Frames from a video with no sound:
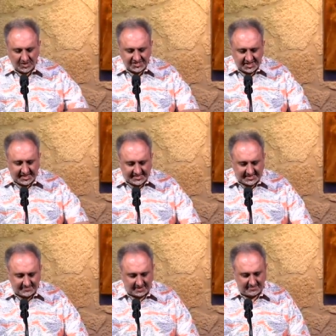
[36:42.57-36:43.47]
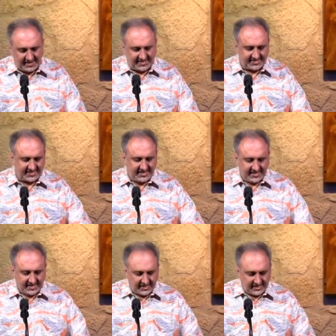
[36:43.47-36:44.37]
once again did my best
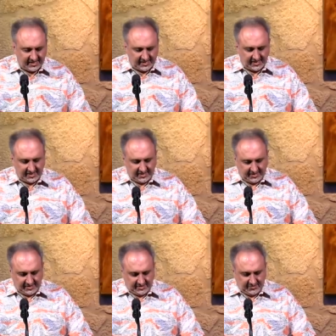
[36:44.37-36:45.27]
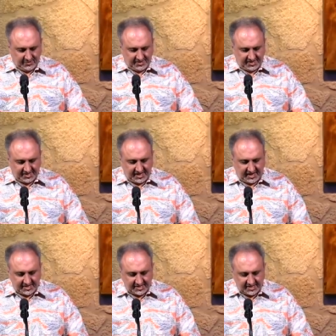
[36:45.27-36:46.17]
with the
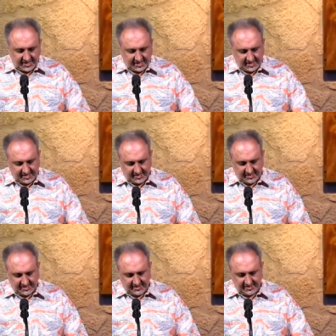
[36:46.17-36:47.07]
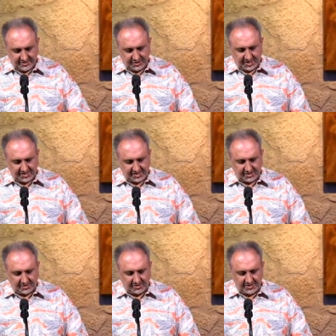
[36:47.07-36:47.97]
text. Trust
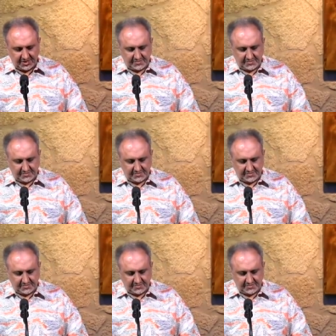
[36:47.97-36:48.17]
that the Holy